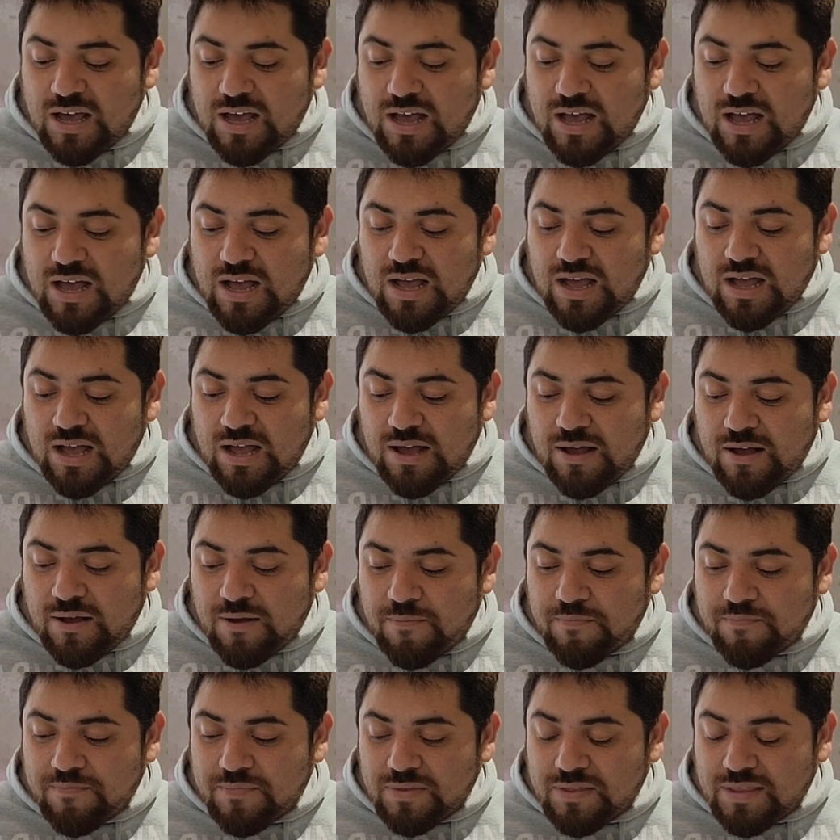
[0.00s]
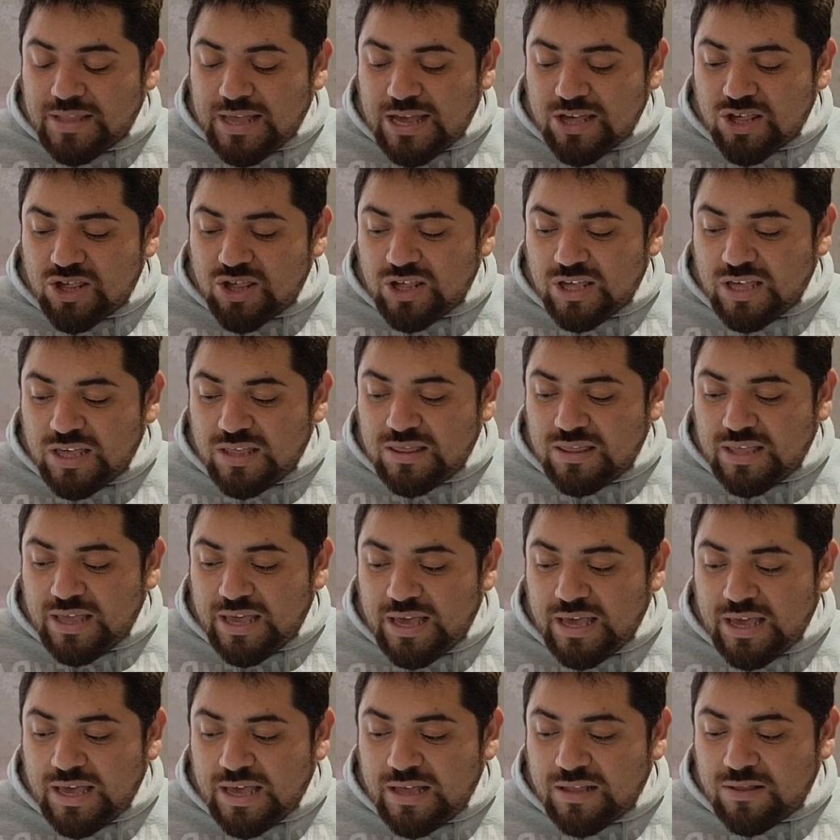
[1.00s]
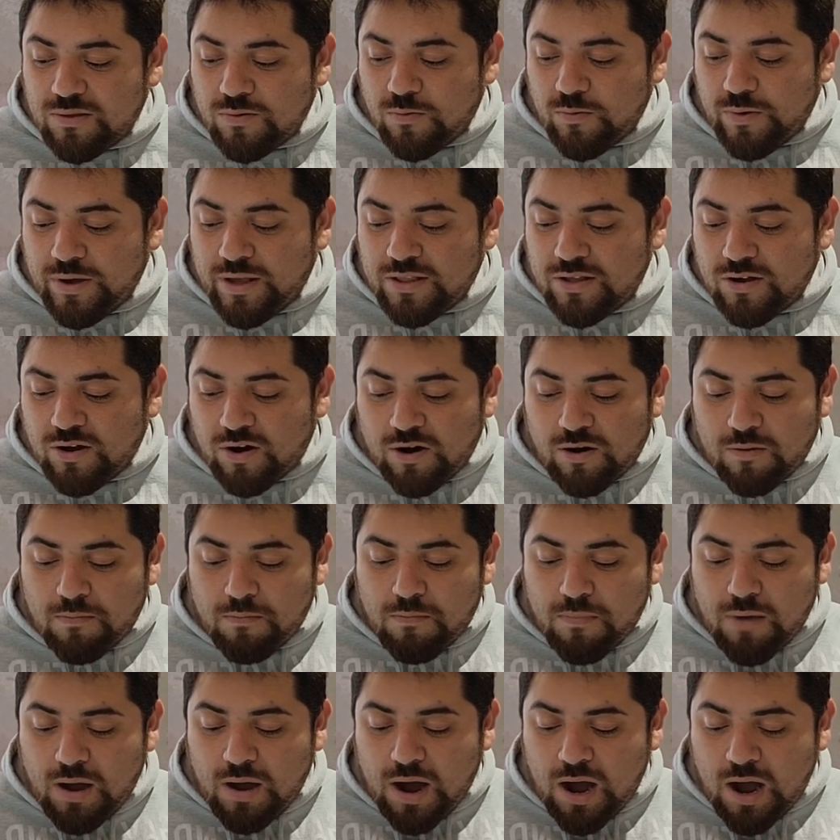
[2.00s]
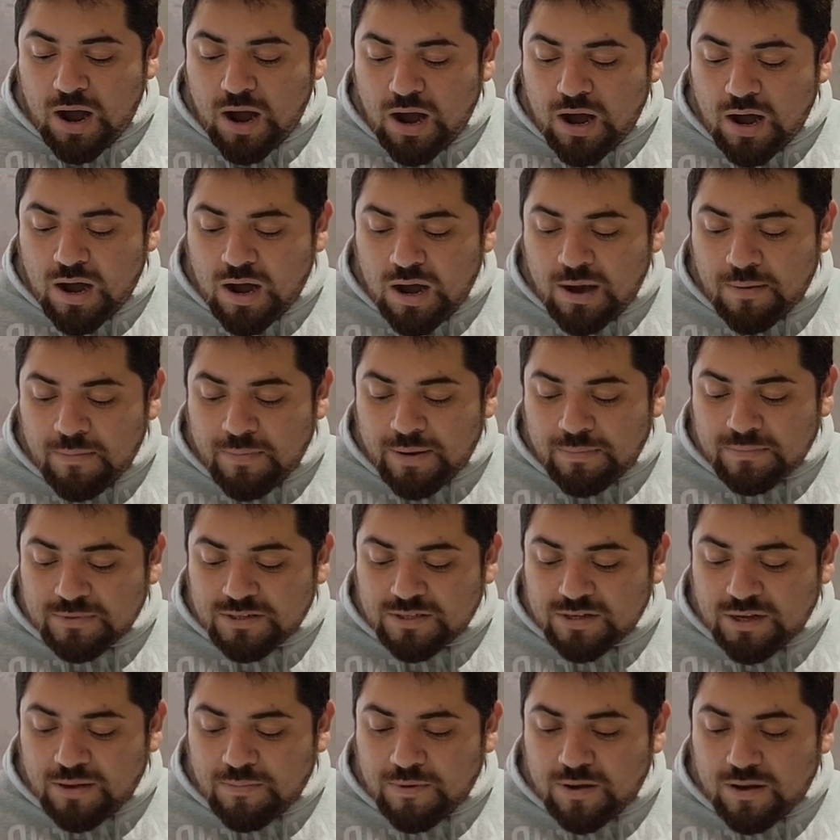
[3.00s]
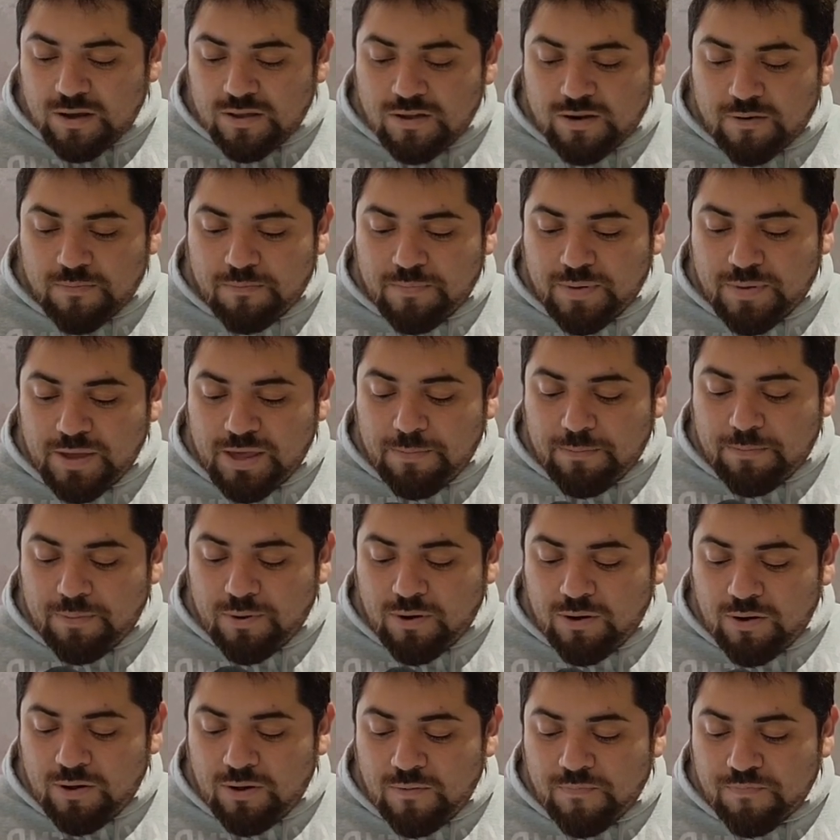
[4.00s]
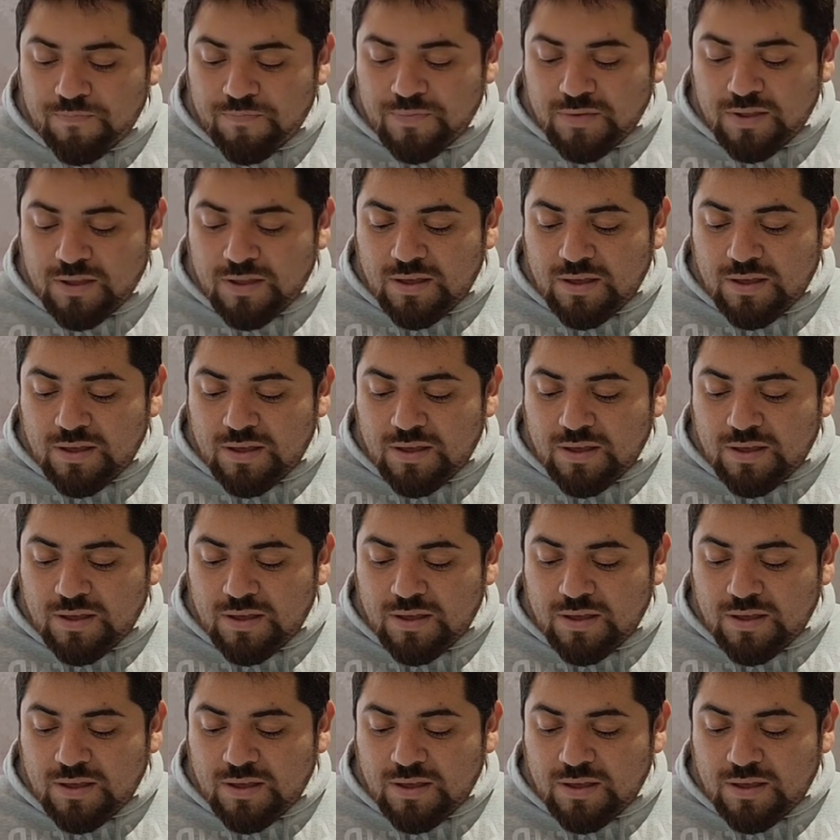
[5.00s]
um, that she did with her mom and some other people.